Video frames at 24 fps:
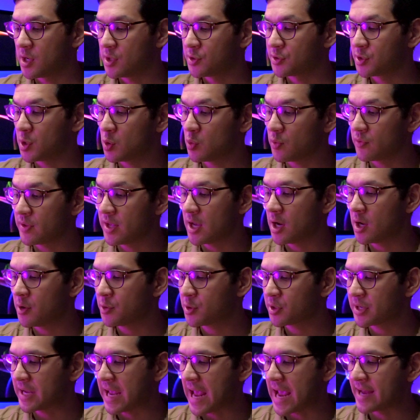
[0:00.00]
So the
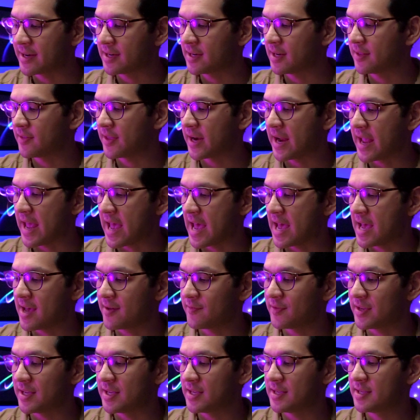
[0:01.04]
other candidate that I
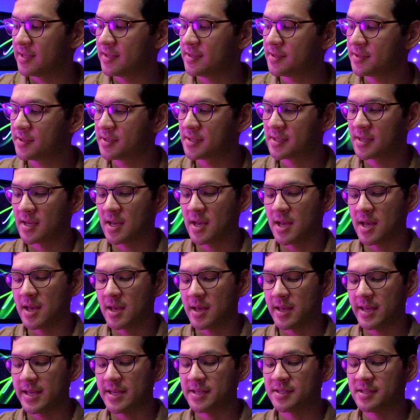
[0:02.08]
have is
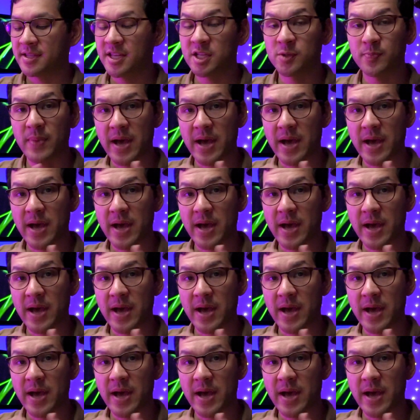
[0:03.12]
is this